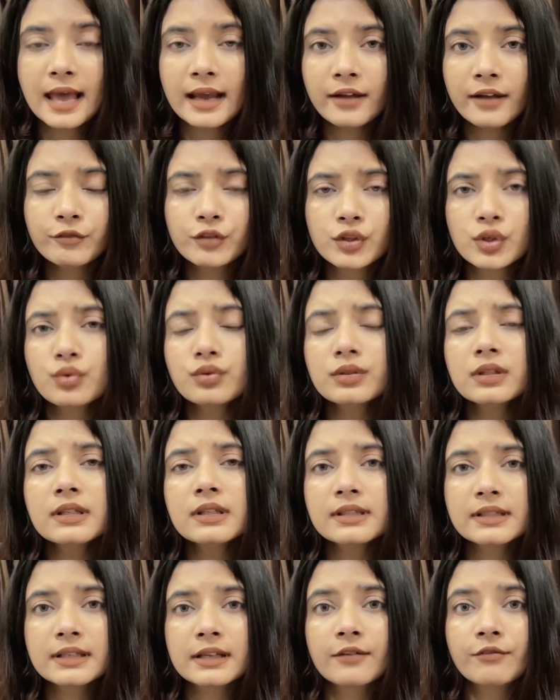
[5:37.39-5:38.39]
And I've used
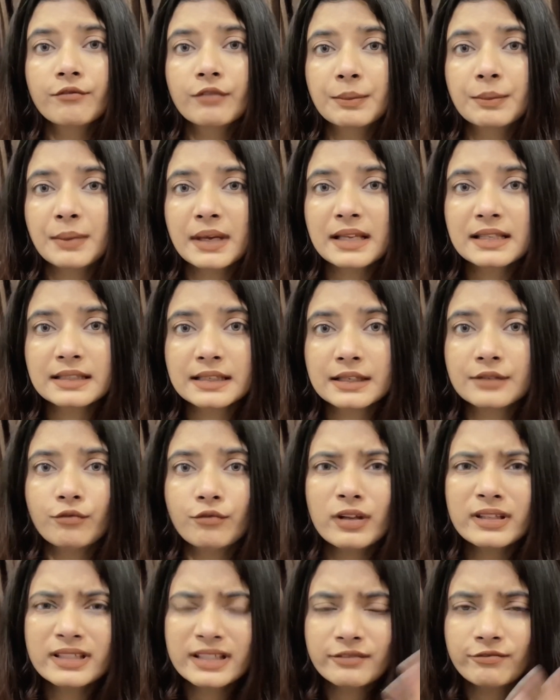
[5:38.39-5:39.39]
this serum when my skin
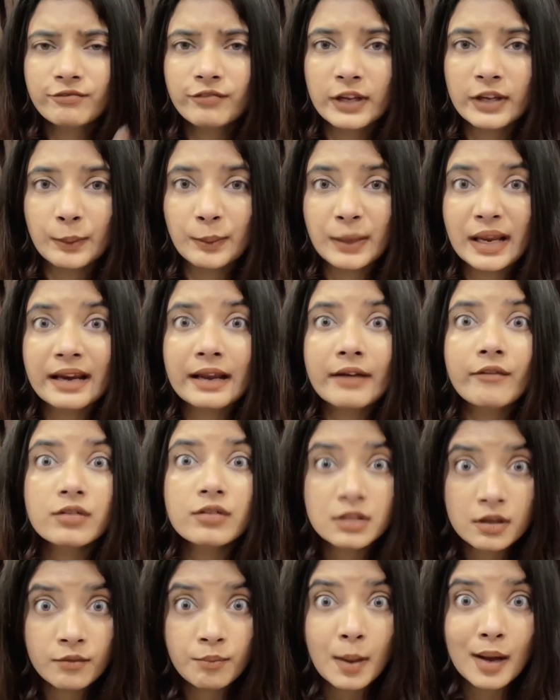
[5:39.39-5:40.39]
was inflamed and I
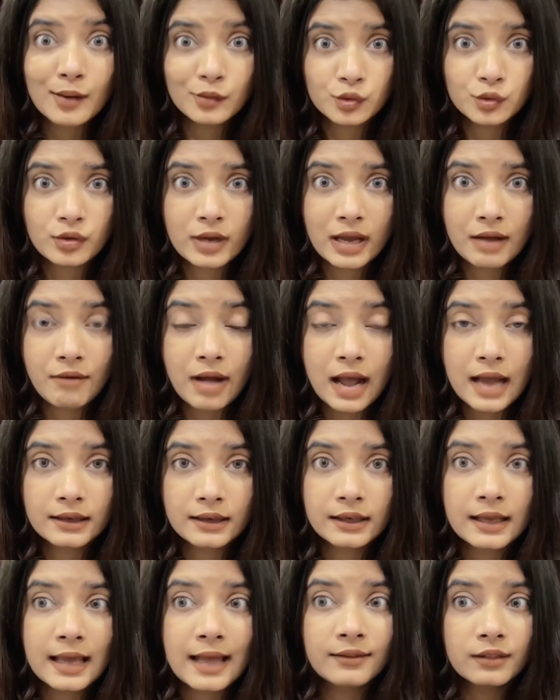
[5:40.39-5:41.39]
was about to have
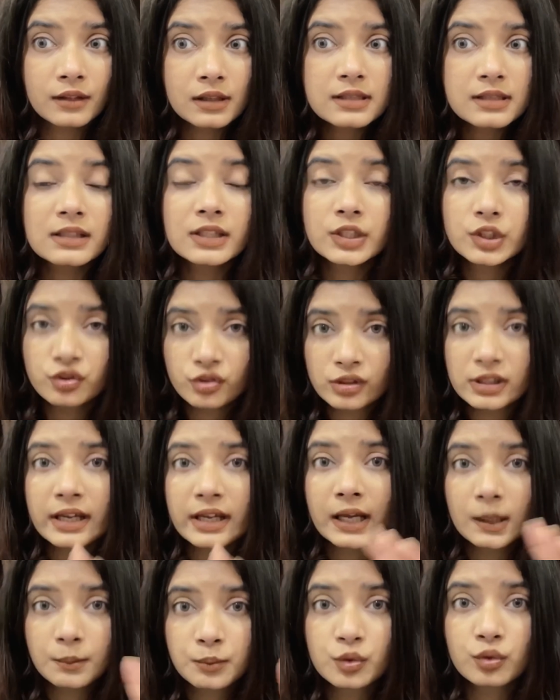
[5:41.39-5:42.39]
acne, and this literally
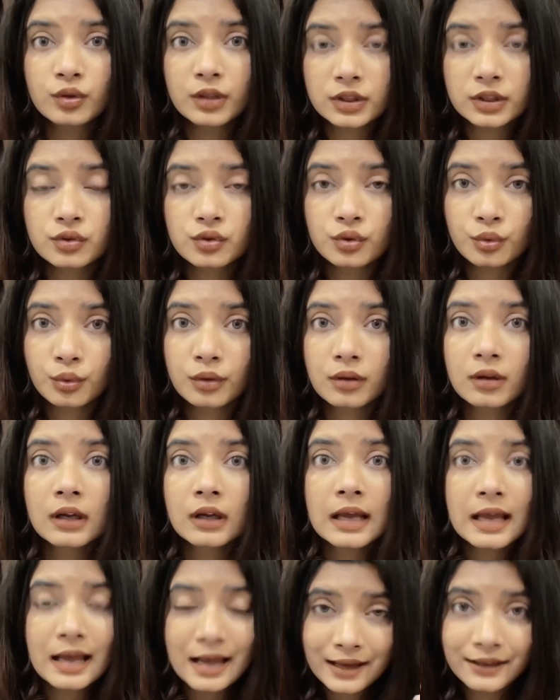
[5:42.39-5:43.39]
helped to control
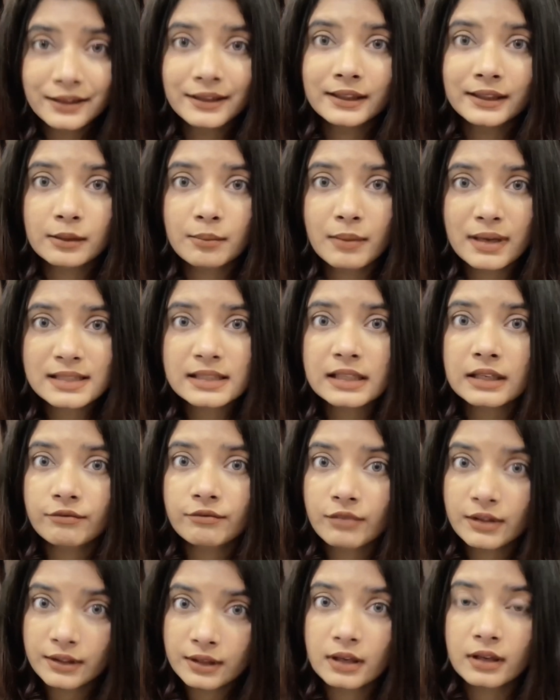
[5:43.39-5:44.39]
and heal my
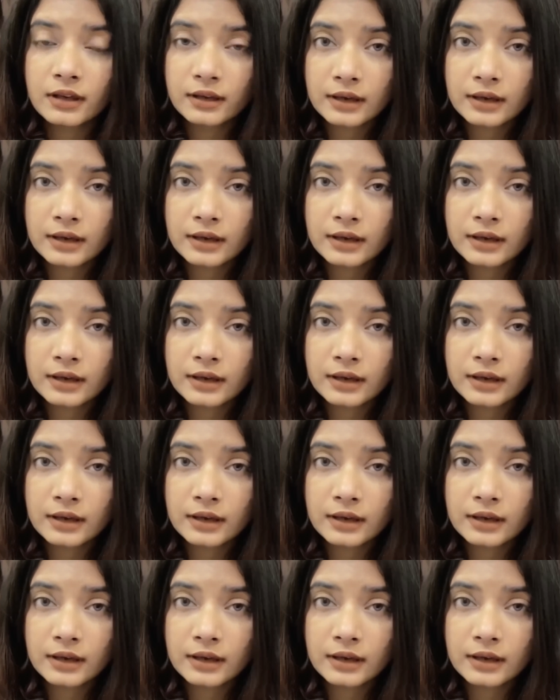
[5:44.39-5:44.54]
skin within a